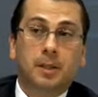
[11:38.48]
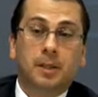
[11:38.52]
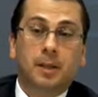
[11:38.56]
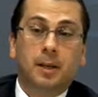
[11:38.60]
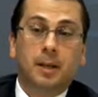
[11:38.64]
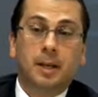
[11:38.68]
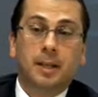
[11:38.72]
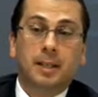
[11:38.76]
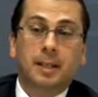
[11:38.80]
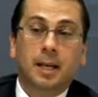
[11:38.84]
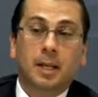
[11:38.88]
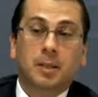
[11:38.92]

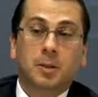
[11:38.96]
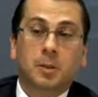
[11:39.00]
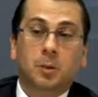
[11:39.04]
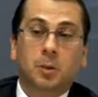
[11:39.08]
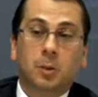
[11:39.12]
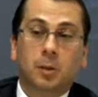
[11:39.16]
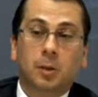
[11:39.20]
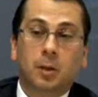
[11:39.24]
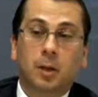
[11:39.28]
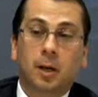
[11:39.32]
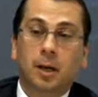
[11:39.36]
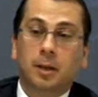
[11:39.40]
So it does
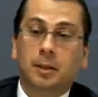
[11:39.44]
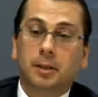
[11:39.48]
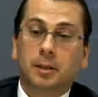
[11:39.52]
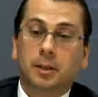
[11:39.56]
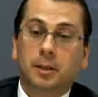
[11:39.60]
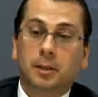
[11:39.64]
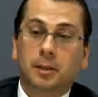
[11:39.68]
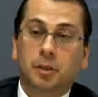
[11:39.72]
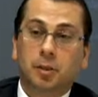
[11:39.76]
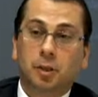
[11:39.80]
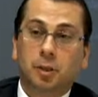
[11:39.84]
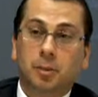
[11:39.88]
look like the
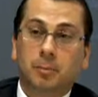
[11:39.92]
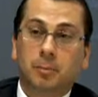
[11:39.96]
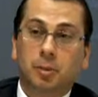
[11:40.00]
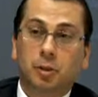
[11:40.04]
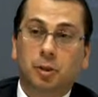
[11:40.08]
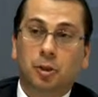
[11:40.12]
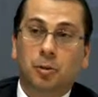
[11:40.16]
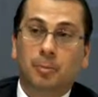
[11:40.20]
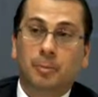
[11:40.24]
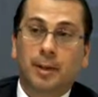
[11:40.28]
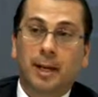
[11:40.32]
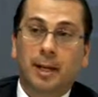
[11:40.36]
consumer
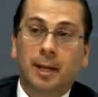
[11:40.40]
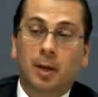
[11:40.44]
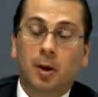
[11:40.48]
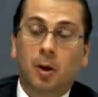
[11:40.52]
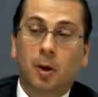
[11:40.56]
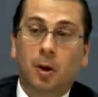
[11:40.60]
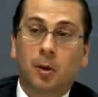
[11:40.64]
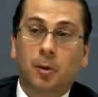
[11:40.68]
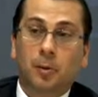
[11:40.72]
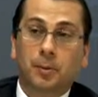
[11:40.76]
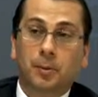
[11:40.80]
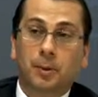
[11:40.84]
should be able to
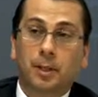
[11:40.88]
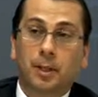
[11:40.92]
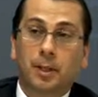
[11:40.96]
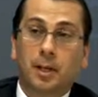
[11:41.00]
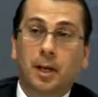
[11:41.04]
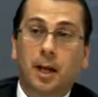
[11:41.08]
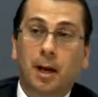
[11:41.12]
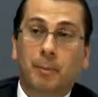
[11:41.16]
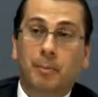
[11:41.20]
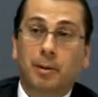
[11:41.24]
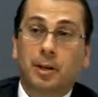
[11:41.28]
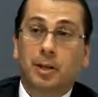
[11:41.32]
hold
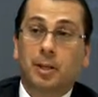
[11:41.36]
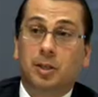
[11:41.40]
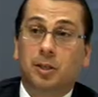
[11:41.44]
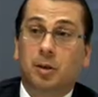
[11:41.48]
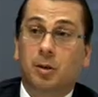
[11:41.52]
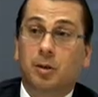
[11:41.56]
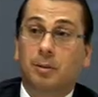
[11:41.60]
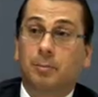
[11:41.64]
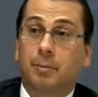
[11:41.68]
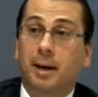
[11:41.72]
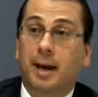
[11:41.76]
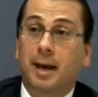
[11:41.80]
a pretty
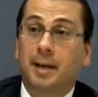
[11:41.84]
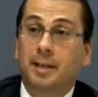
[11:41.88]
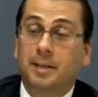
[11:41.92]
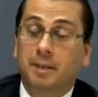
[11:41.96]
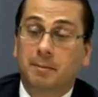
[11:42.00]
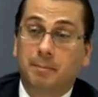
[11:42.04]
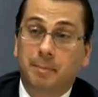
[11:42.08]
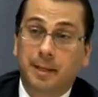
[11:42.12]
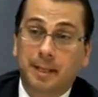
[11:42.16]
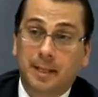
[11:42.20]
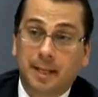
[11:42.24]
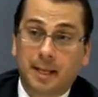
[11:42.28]
solid
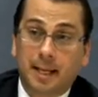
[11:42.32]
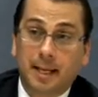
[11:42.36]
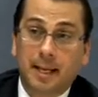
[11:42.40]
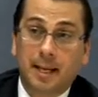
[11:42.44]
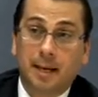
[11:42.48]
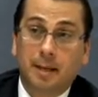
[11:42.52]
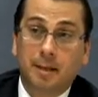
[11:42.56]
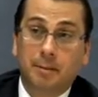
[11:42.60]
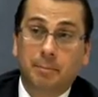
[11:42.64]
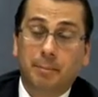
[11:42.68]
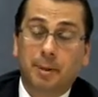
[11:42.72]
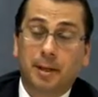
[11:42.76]
pace and be the
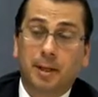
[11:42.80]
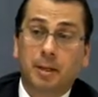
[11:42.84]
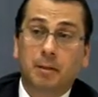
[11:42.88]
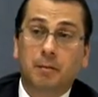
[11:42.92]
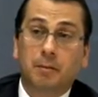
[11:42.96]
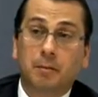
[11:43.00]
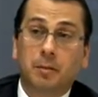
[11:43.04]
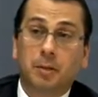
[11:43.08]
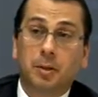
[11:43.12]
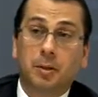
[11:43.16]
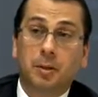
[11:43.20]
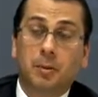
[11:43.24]
key
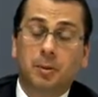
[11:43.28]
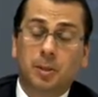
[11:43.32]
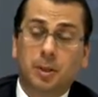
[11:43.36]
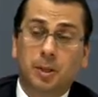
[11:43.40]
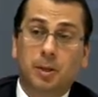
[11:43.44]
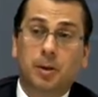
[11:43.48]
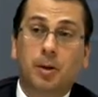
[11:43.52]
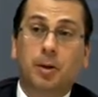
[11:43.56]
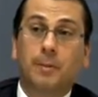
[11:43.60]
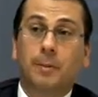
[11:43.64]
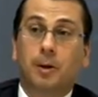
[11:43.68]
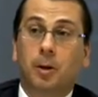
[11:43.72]
underpinning for the US
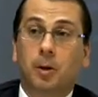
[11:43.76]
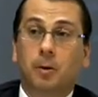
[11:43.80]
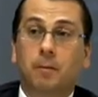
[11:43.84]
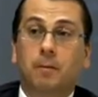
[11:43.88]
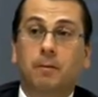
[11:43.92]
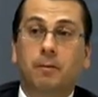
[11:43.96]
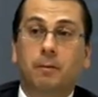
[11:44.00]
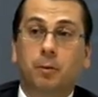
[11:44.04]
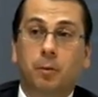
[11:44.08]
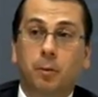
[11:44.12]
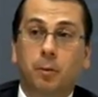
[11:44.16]
economy going